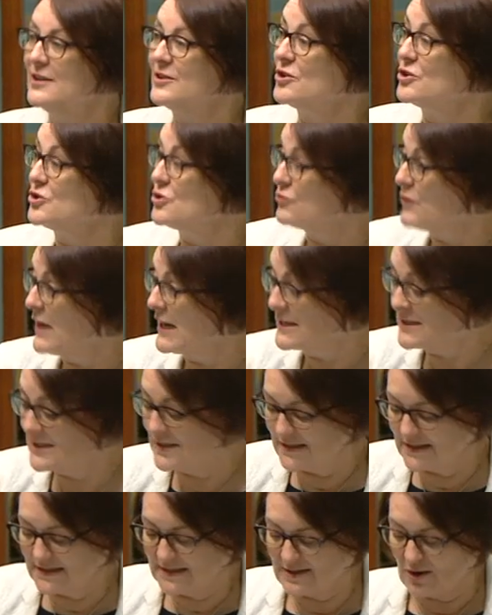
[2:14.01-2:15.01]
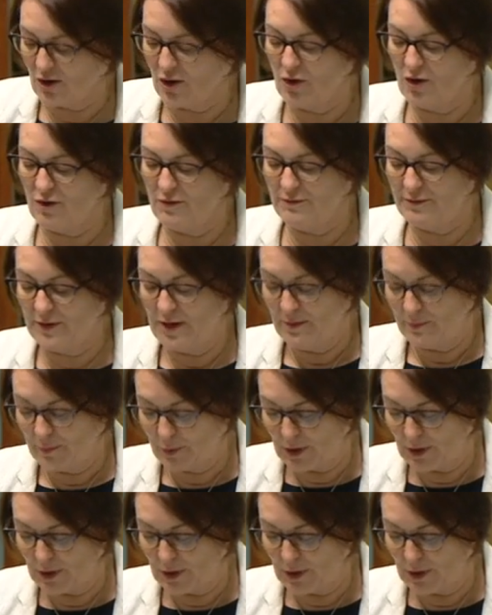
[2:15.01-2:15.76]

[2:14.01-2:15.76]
the directors of